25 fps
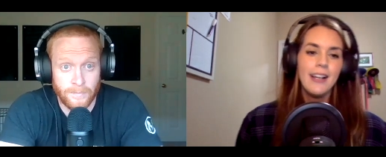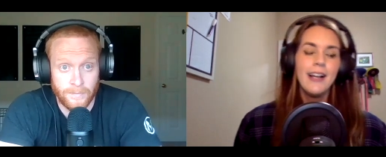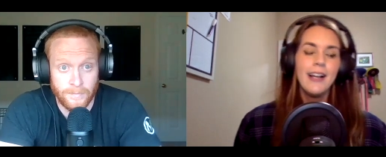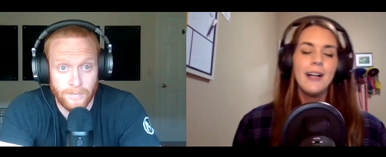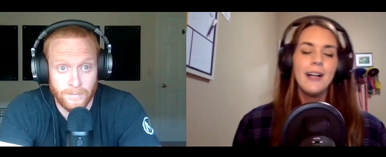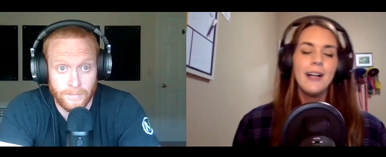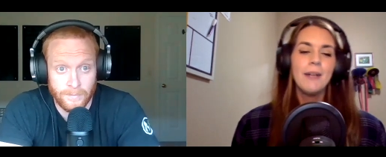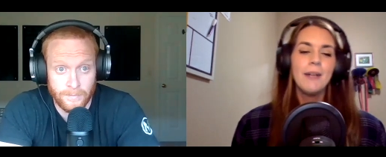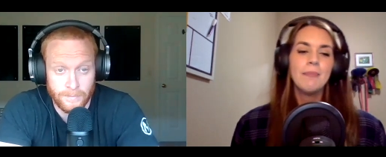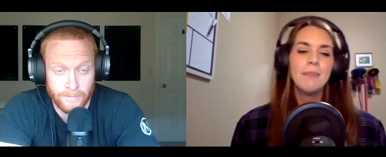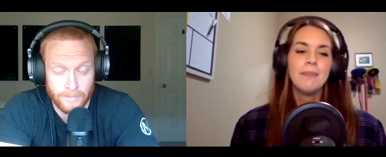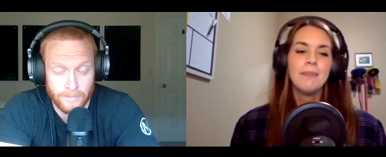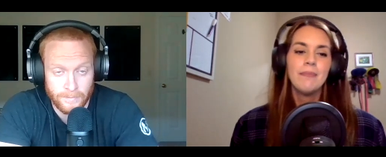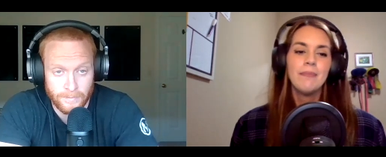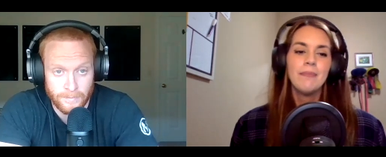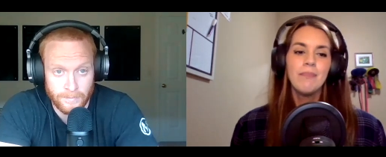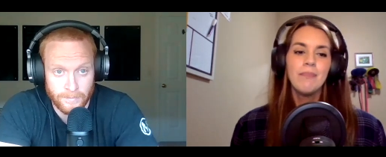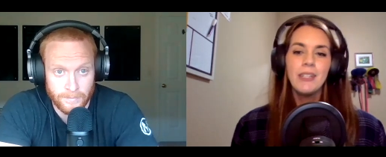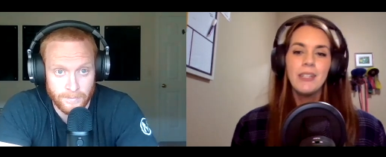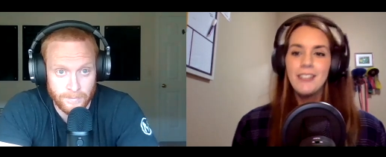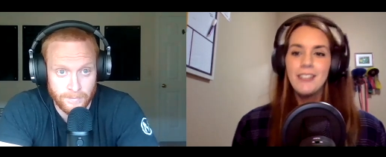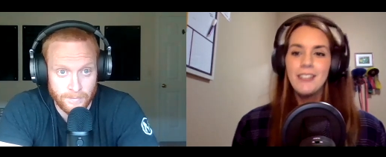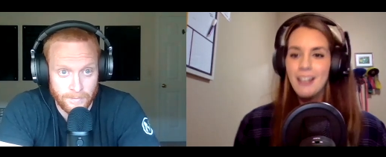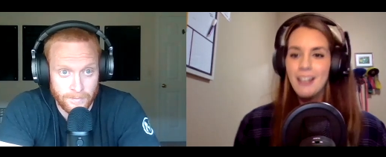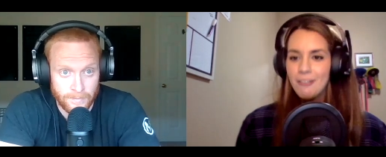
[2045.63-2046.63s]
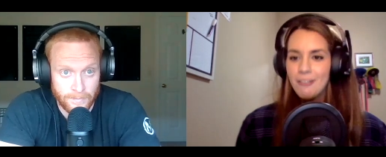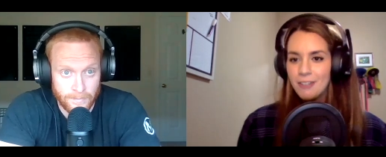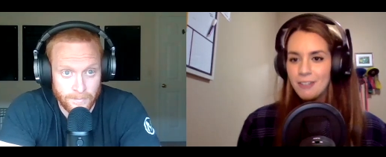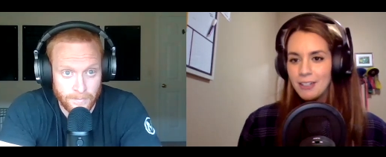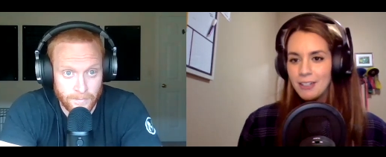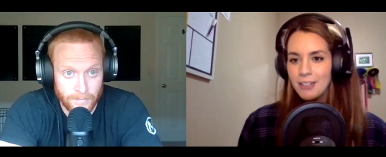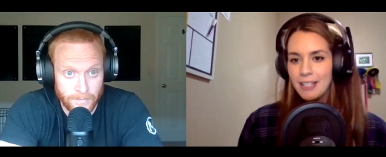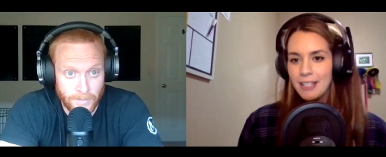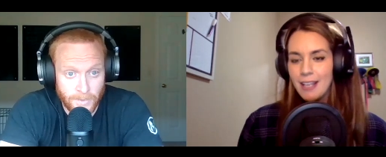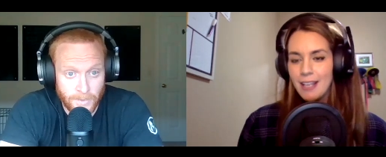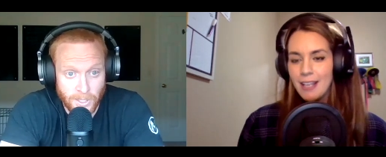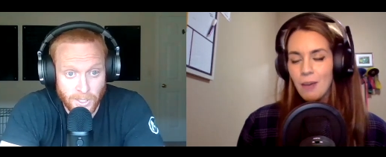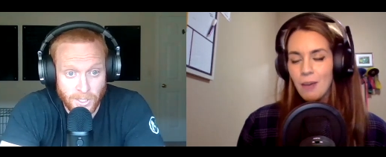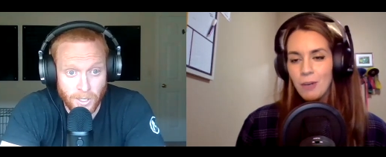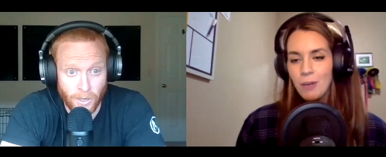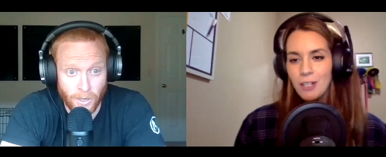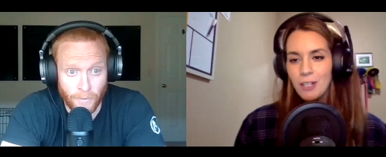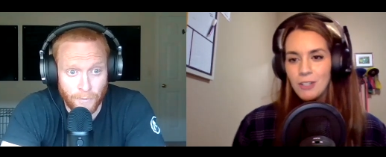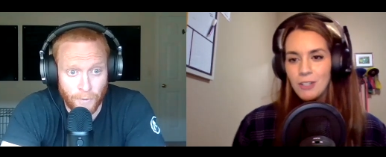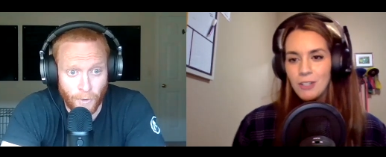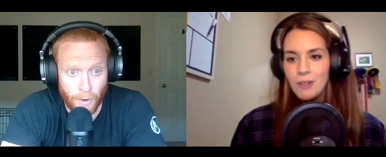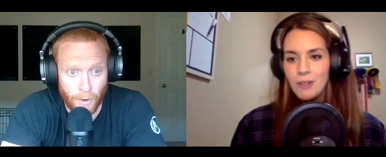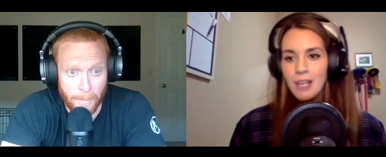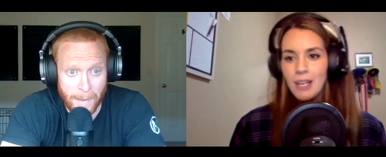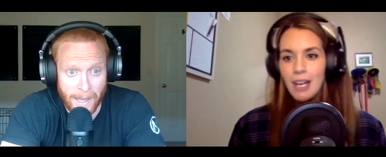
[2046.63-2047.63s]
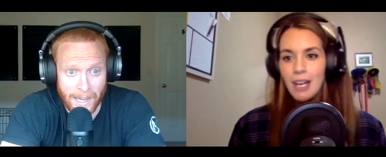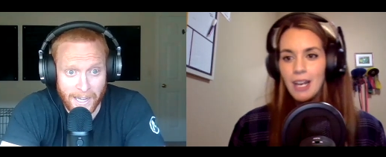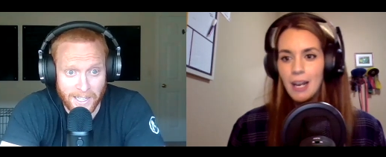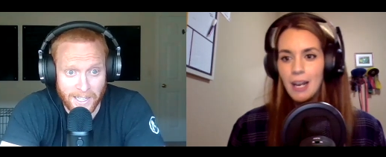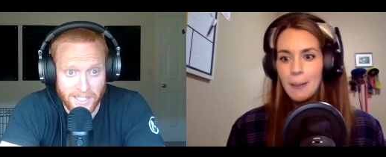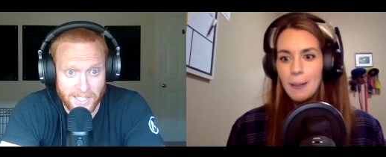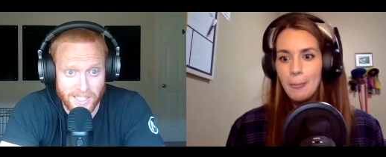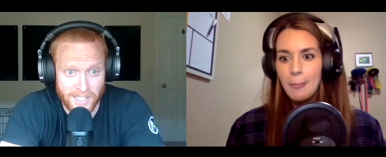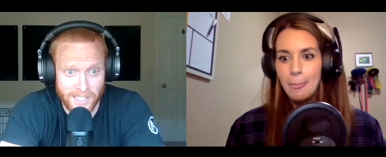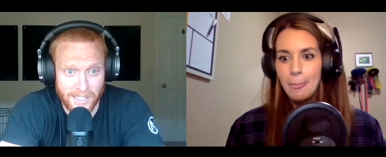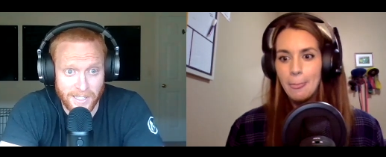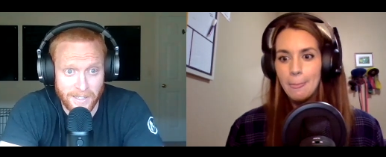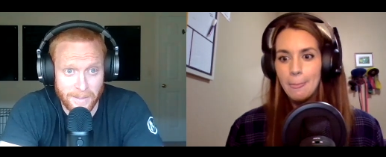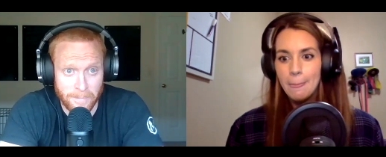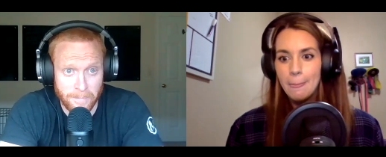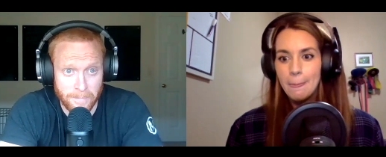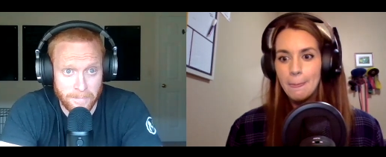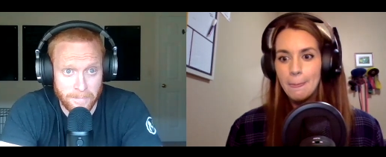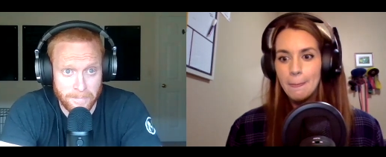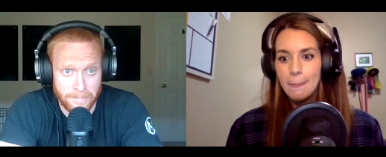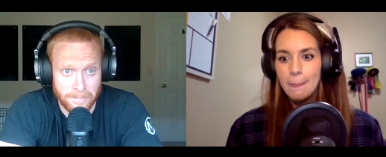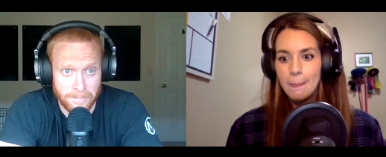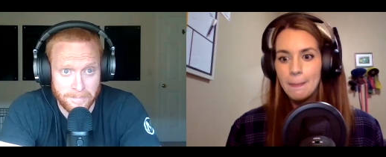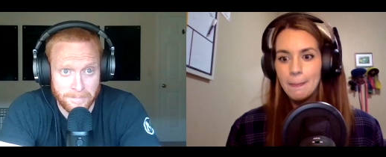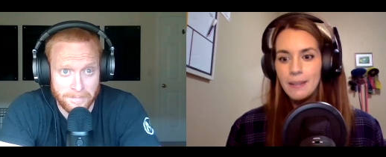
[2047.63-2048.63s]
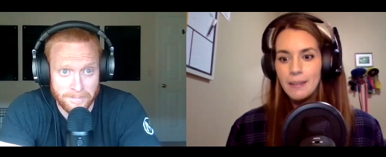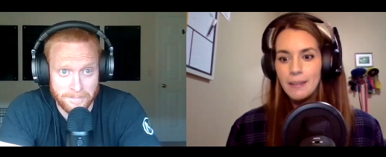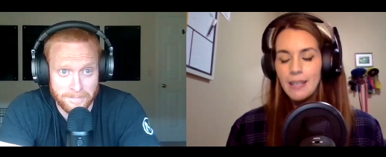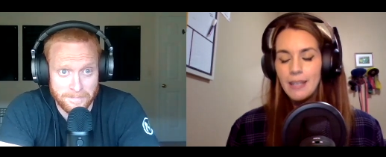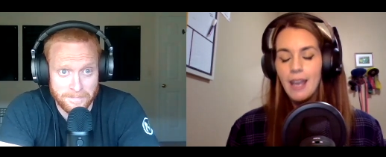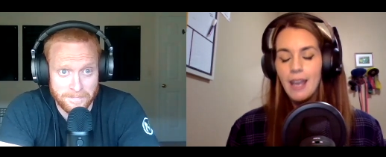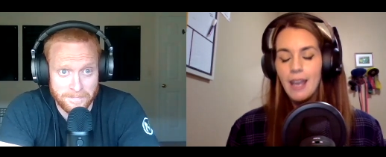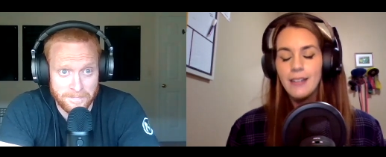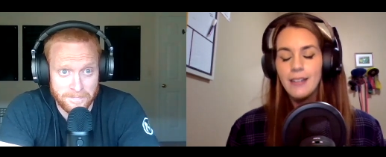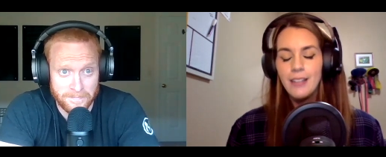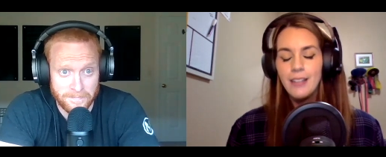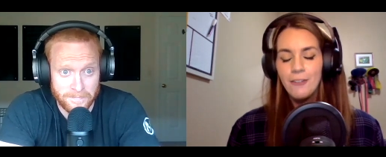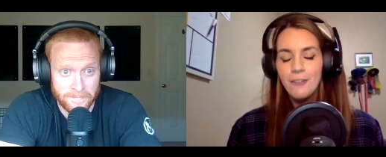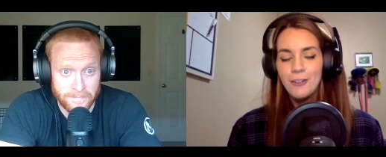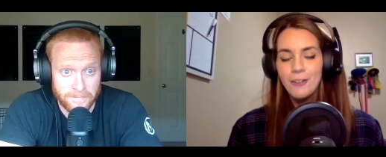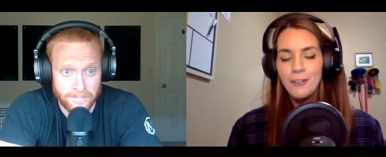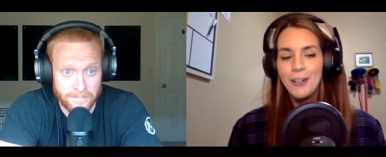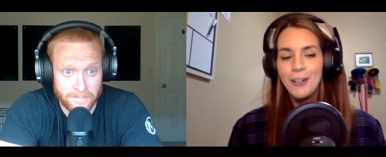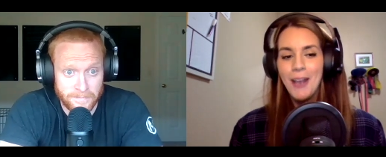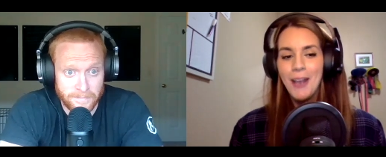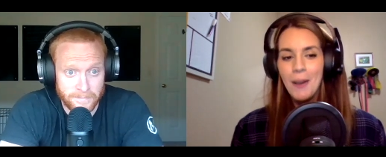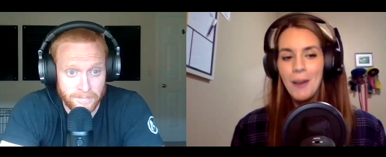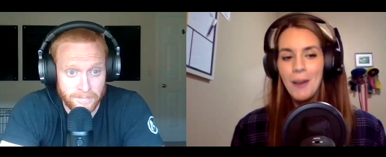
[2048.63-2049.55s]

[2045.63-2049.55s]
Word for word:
Speaker 1: Um, but definitely, I want to fall do back it. asleep. Yeah, definitely, I